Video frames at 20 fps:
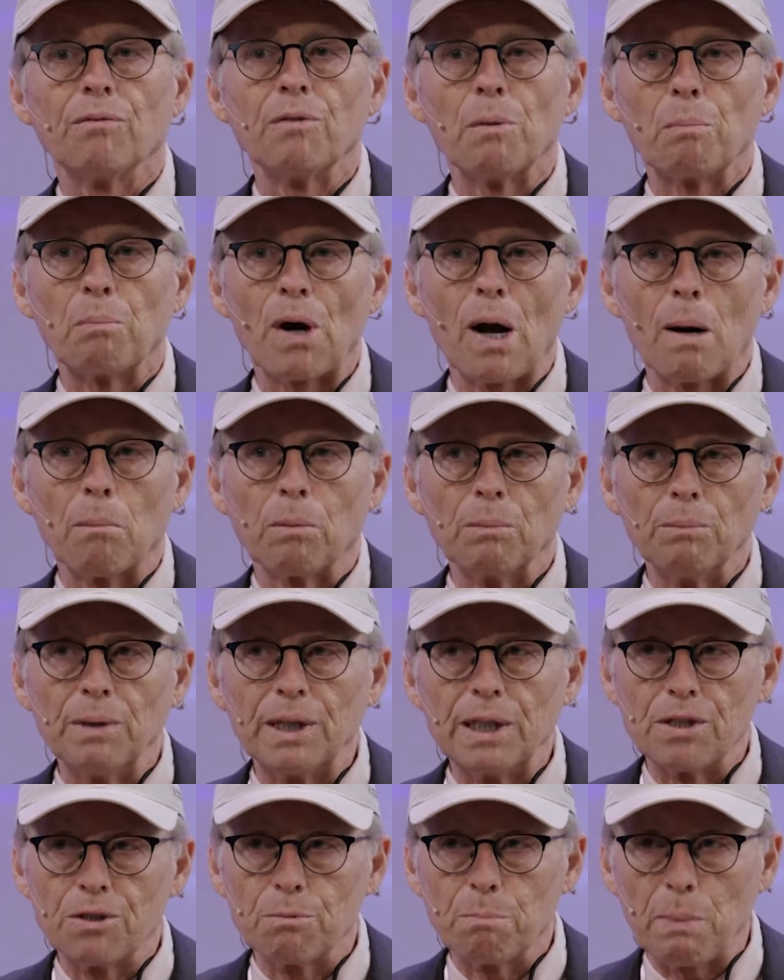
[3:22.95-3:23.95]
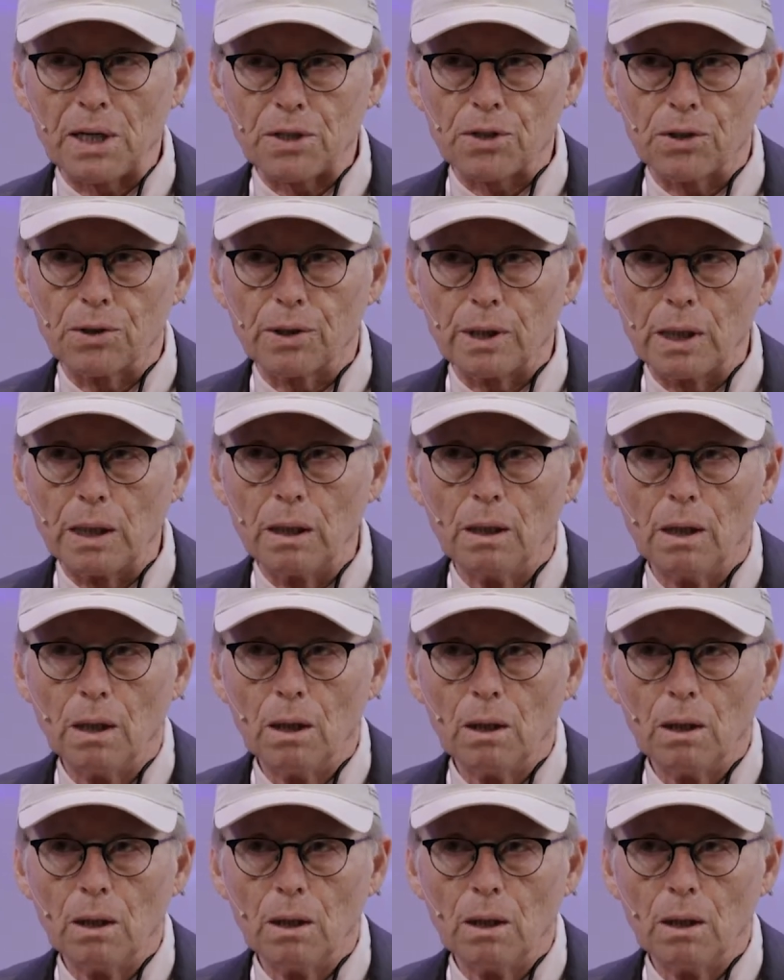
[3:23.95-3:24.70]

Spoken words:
of the problem in this specialty.